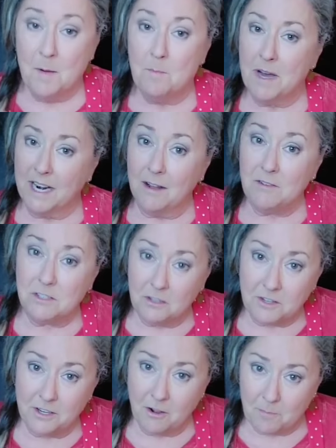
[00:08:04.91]
But I was
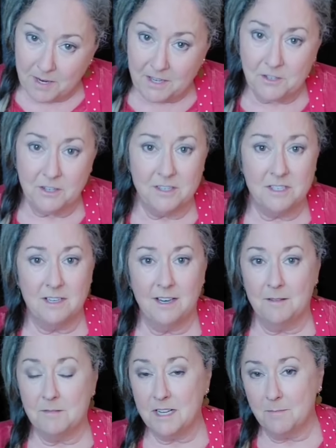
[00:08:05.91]
looking on Pinterest and
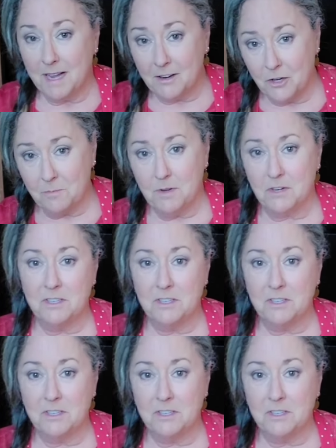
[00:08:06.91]
in some of my cookbooks,